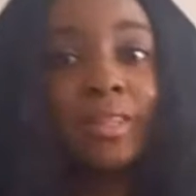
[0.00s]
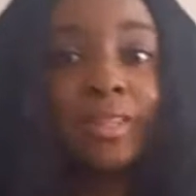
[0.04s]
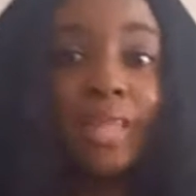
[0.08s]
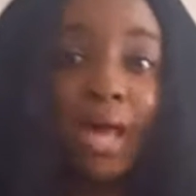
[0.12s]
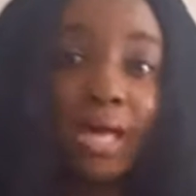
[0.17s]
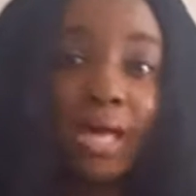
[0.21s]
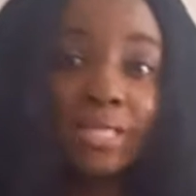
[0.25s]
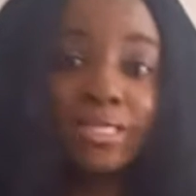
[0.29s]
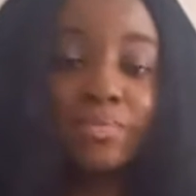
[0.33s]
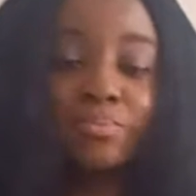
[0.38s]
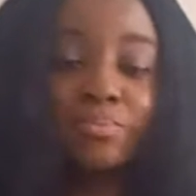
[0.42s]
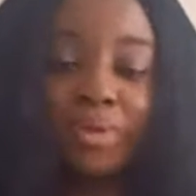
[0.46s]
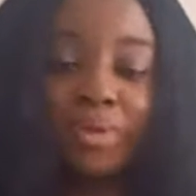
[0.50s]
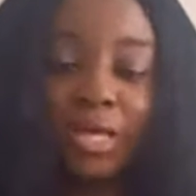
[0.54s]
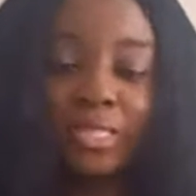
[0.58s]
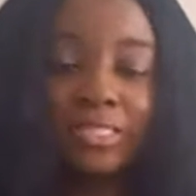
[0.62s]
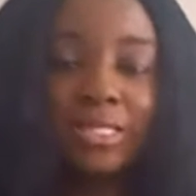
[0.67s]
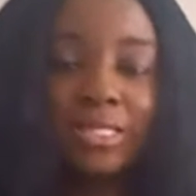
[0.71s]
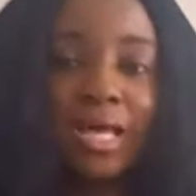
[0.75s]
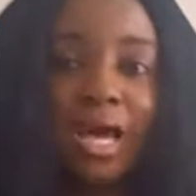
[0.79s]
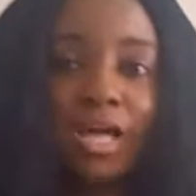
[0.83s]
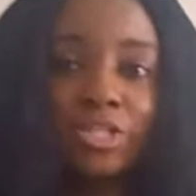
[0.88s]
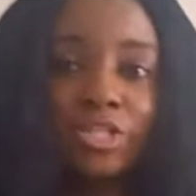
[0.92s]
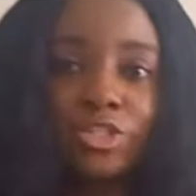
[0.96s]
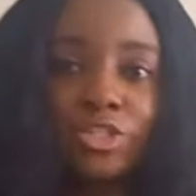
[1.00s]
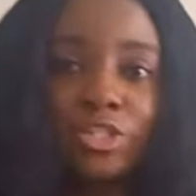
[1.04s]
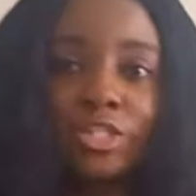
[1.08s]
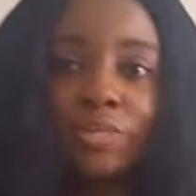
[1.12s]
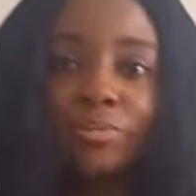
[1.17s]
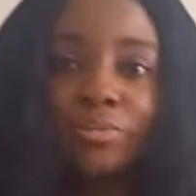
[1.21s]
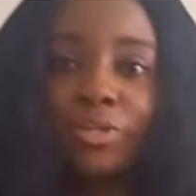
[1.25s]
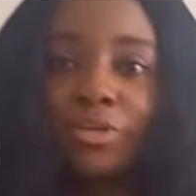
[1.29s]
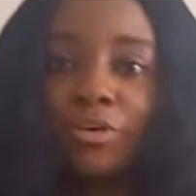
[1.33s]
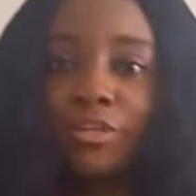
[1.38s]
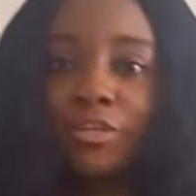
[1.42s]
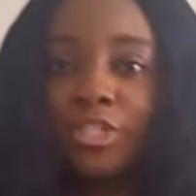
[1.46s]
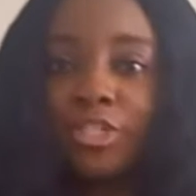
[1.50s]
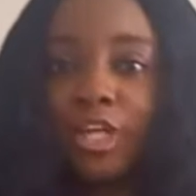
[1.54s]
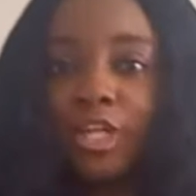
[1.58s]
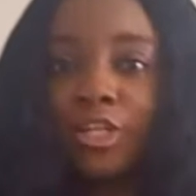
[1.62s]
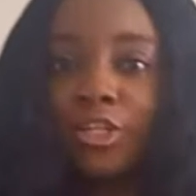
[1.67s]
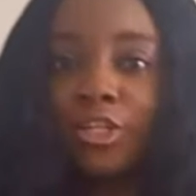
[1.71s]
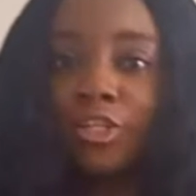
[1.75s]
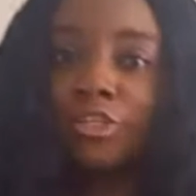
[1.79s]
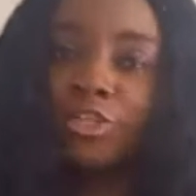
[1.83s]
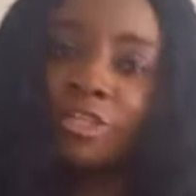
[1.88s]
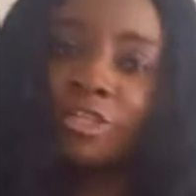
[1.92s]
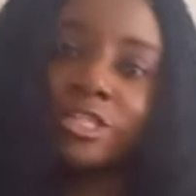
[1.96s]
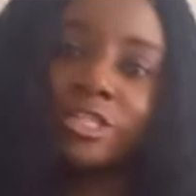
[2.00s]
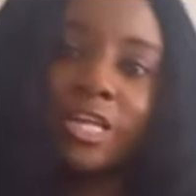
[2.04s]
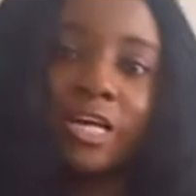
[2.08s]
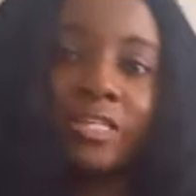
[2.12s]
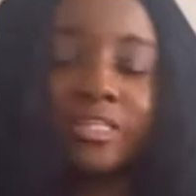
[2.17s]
That's best actually because you're learning it